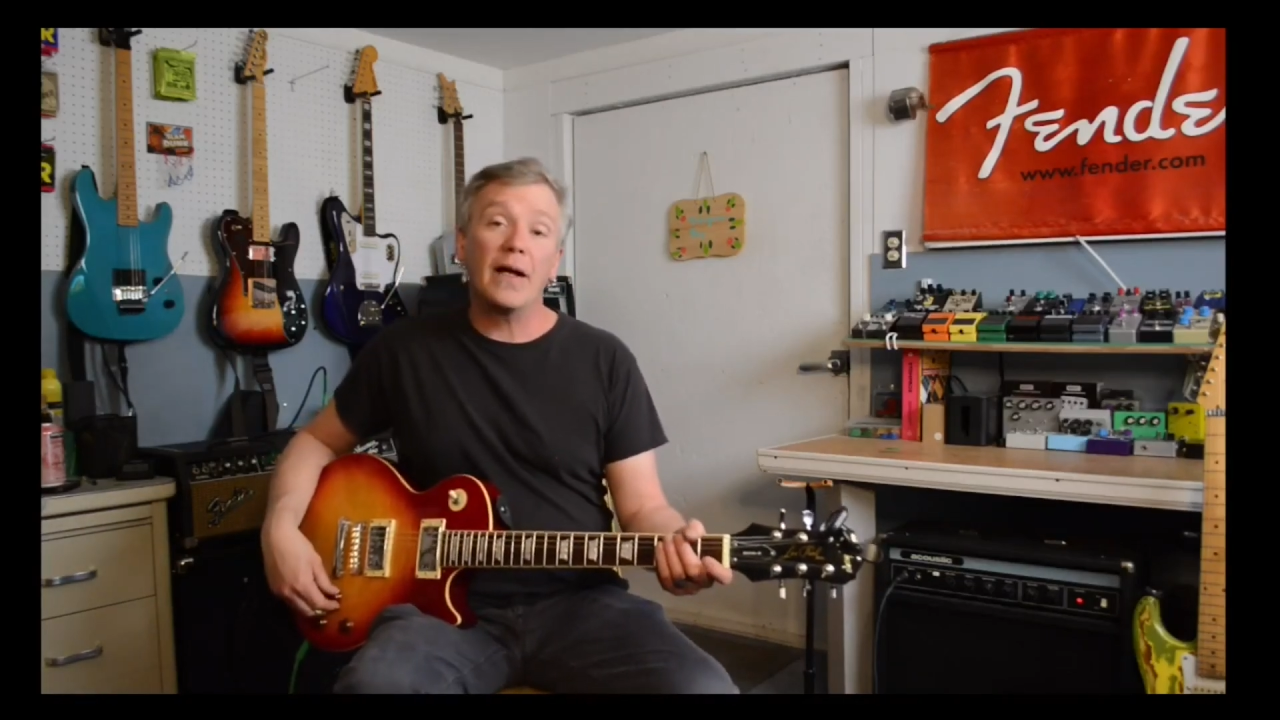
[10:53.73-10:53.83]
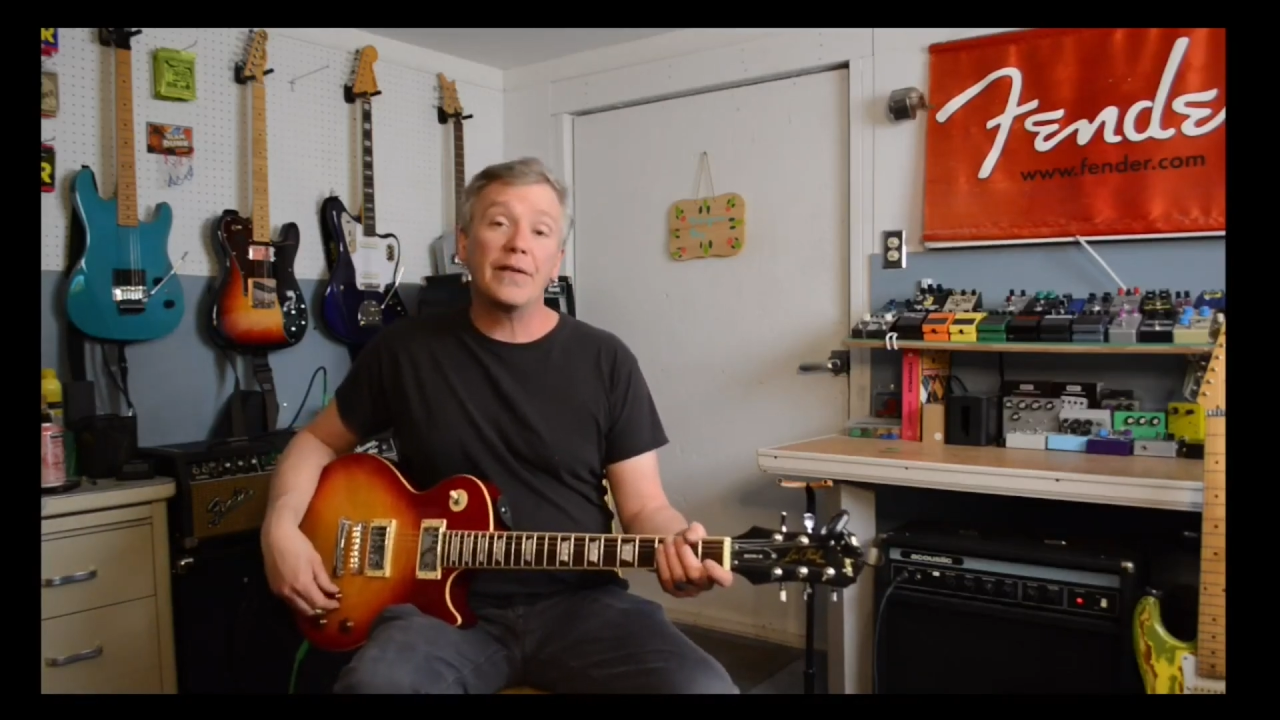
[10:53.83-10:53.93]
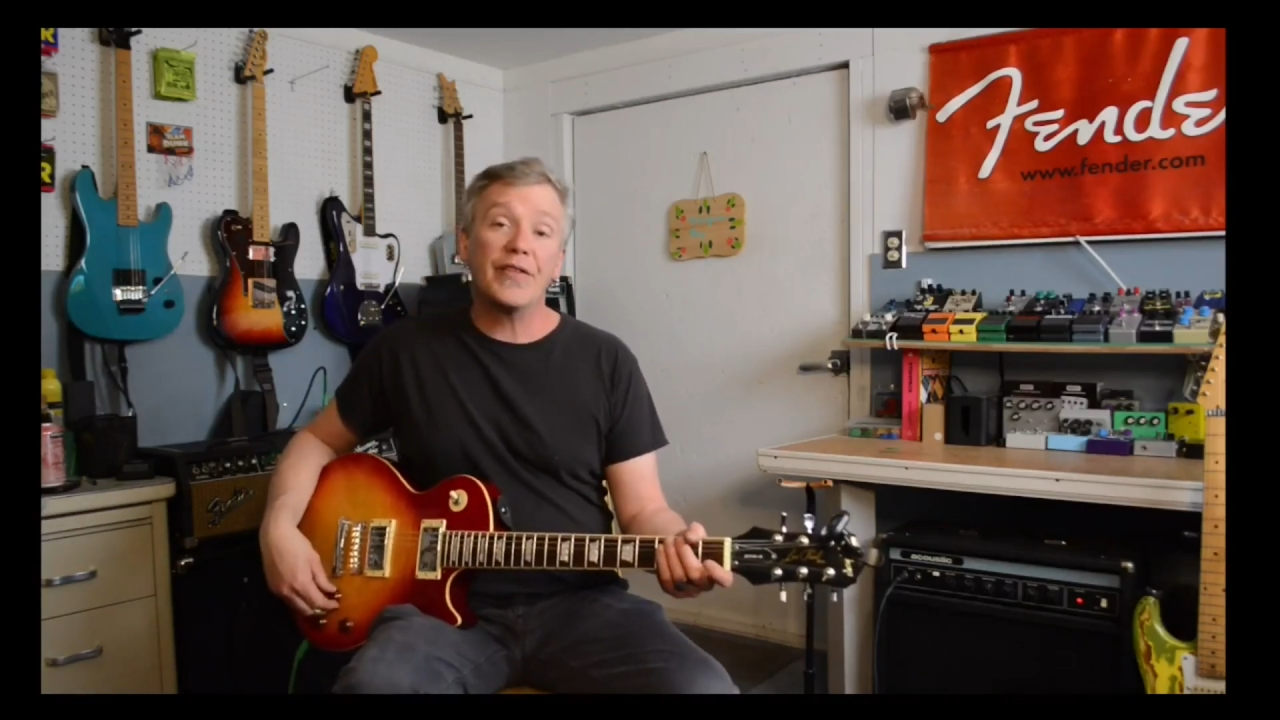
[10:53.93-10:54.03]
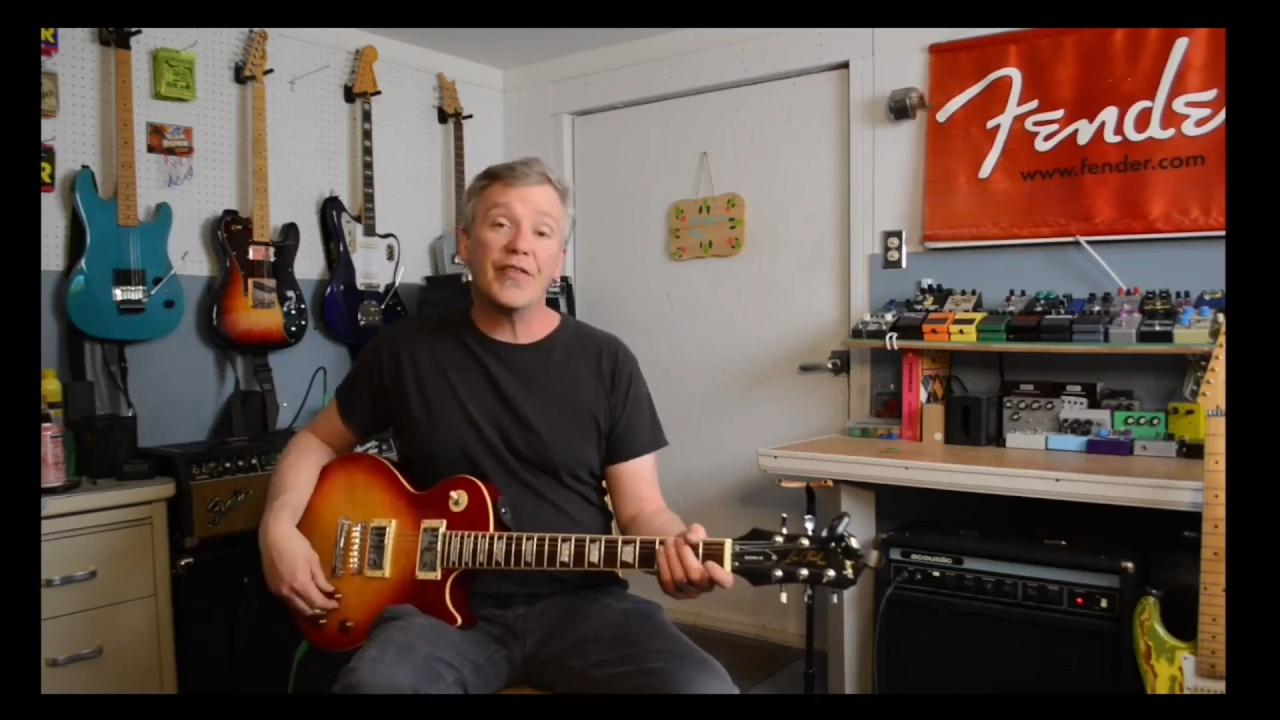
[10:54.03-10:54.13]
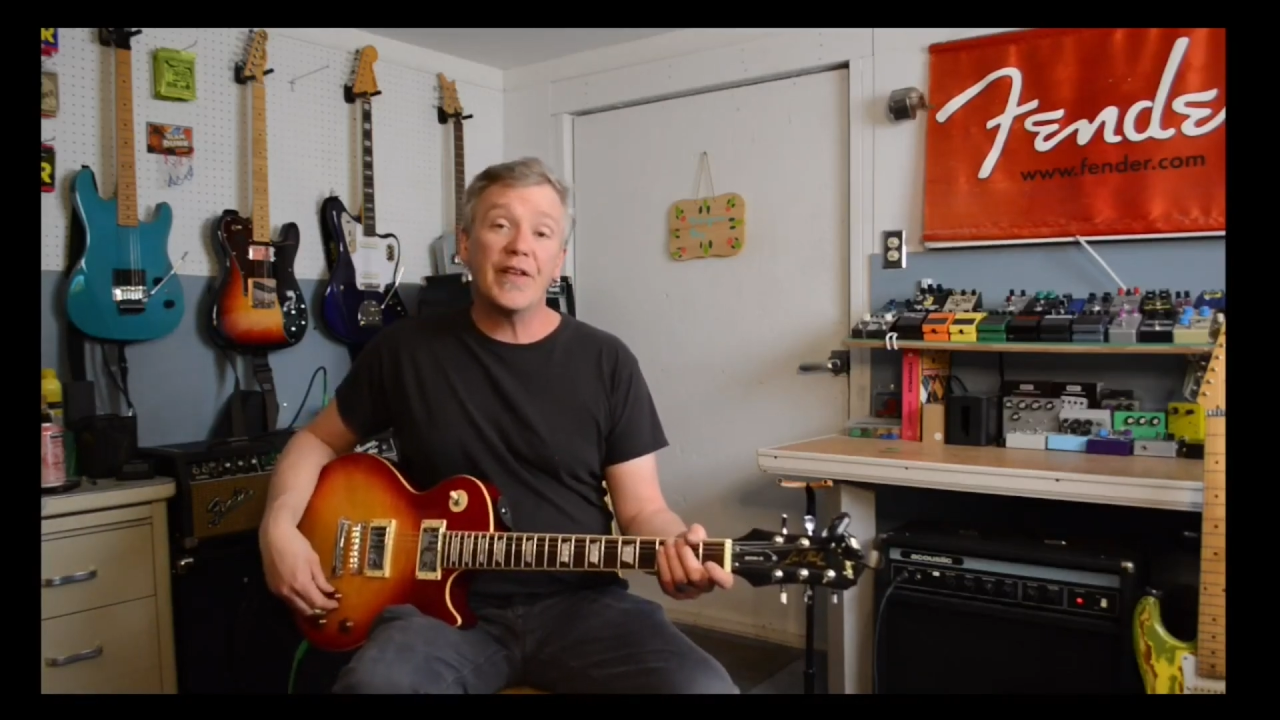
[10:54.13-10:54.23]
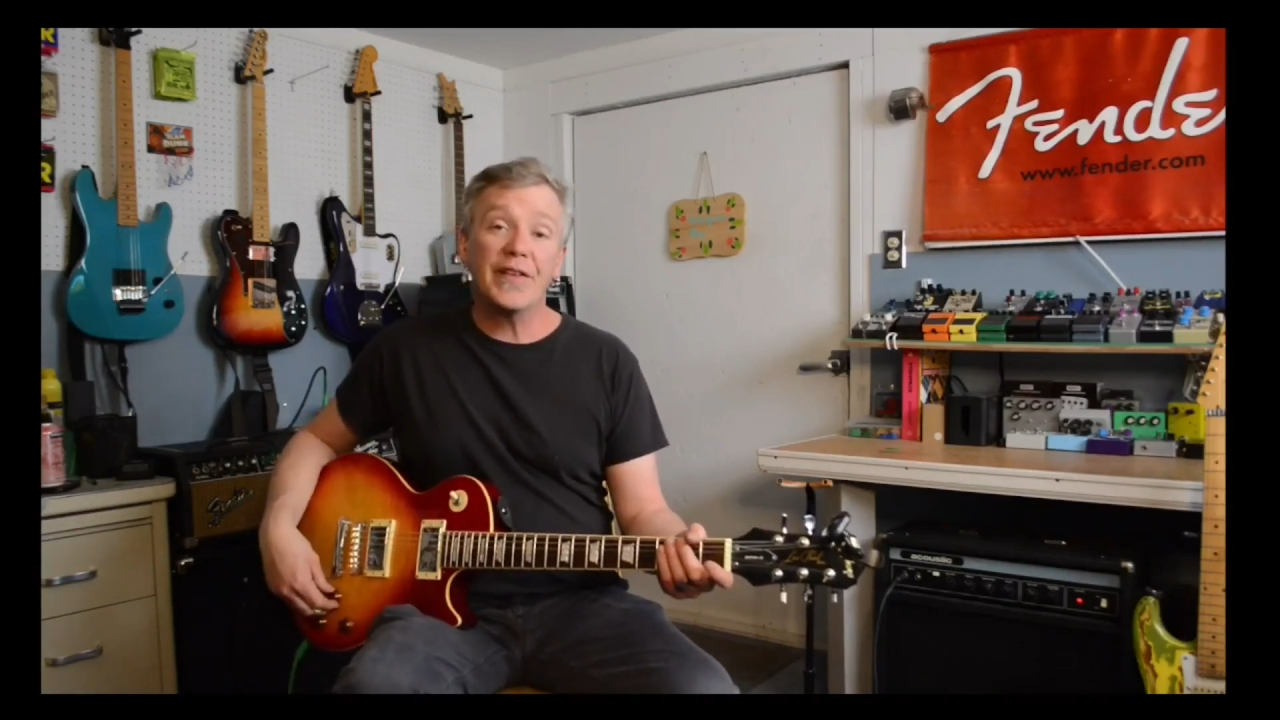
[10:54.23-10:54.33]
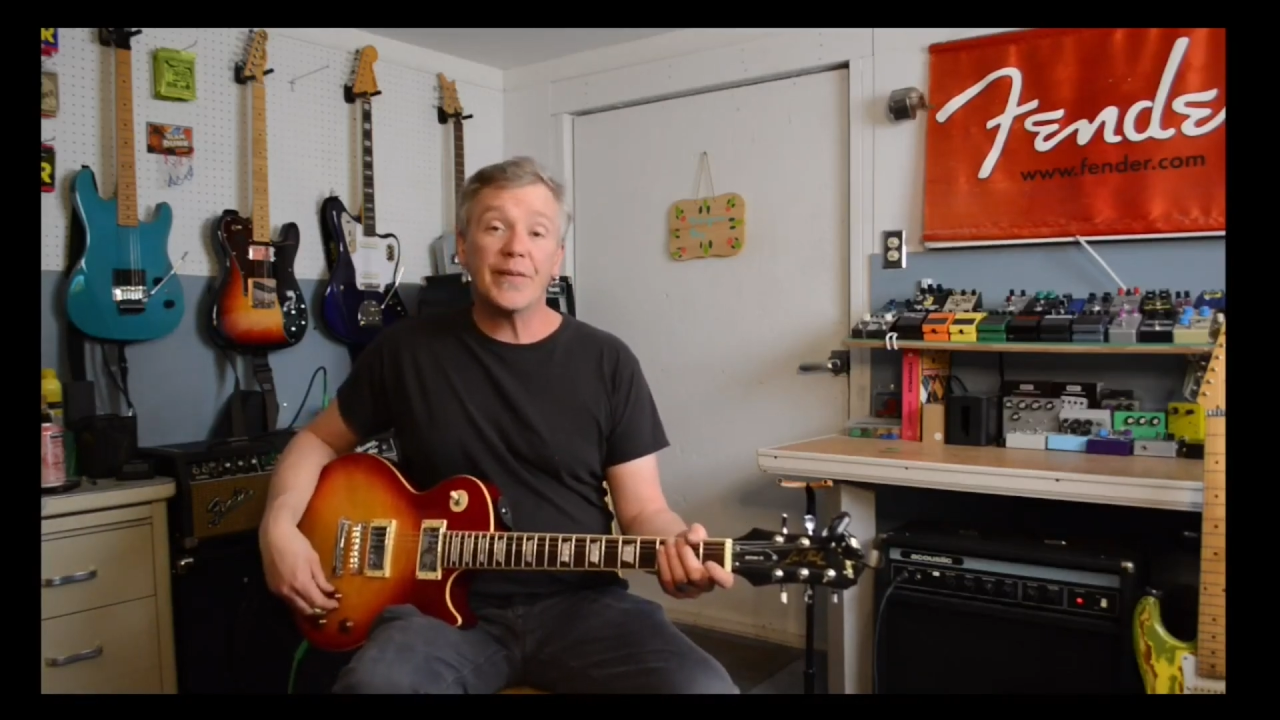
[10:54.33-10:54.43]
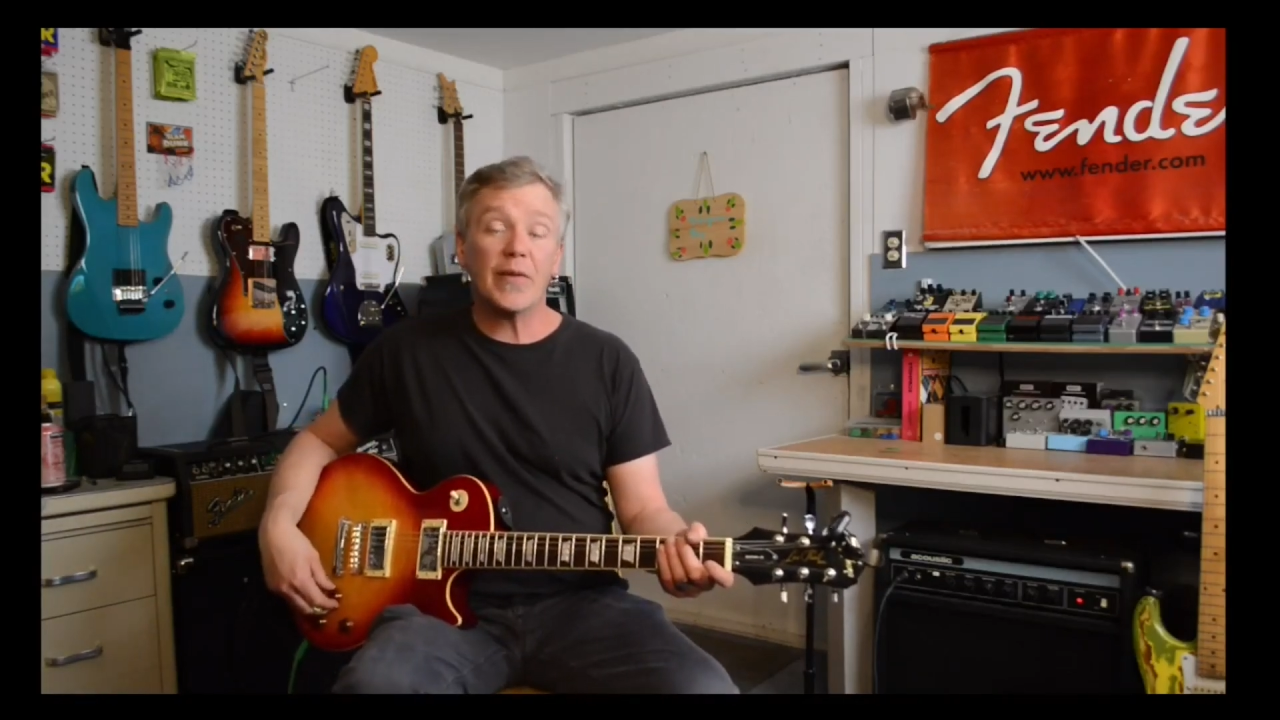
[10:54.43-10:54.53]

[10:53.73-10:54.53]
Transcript: just did some